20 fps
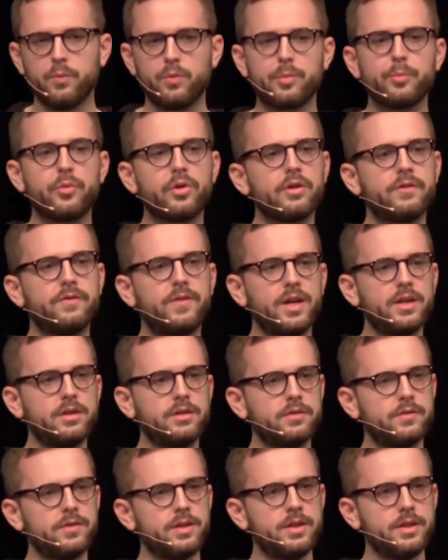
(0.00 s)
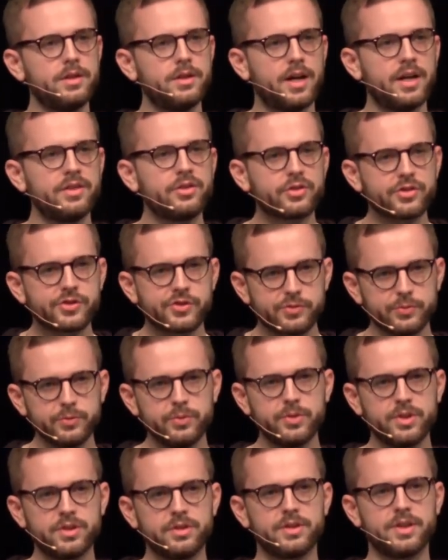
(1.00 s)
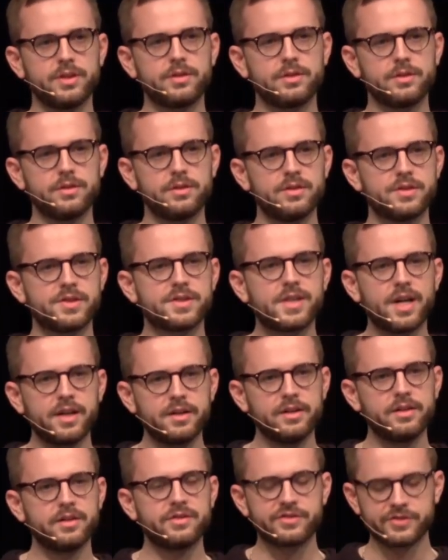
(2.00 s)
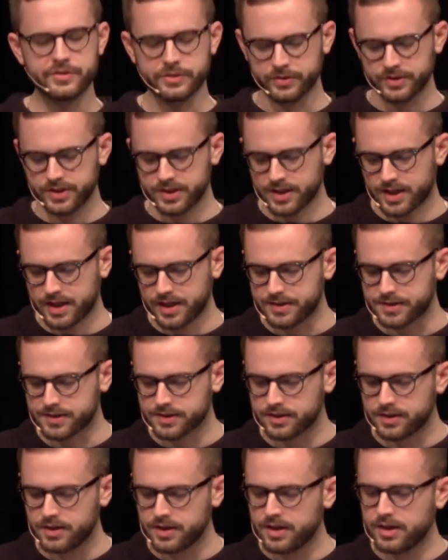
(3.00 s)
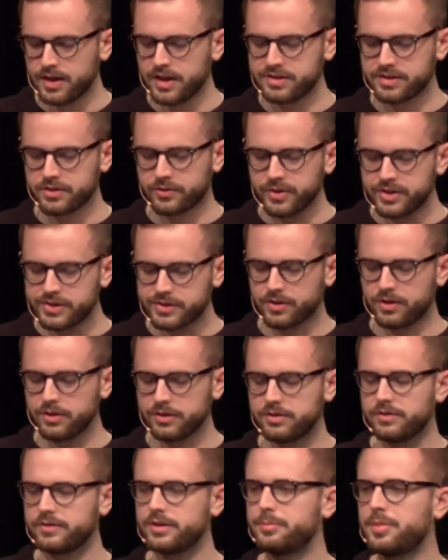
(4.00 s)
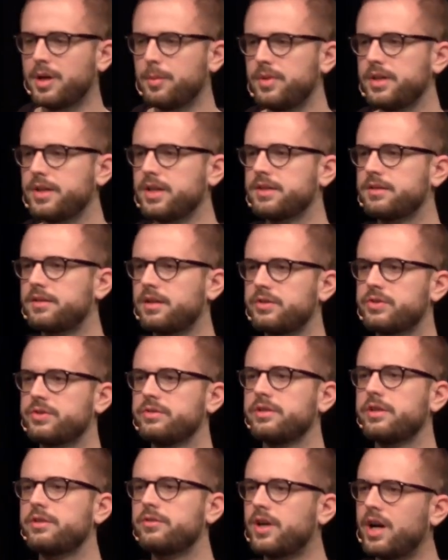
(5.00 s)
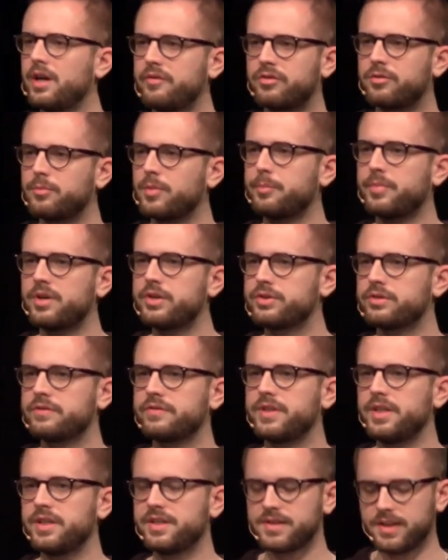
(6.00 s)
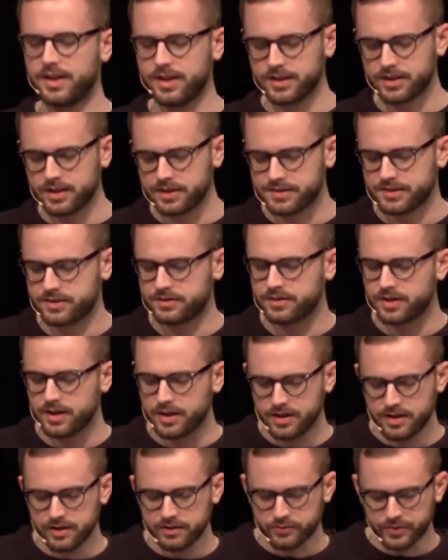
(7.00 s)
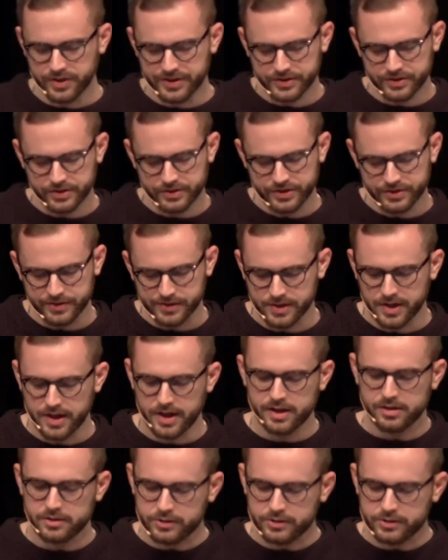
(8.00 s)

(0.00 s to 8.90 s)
were more effectively understood and studied and scrutinized as a result of the public attention derived from a bunch of geeks like us and researchers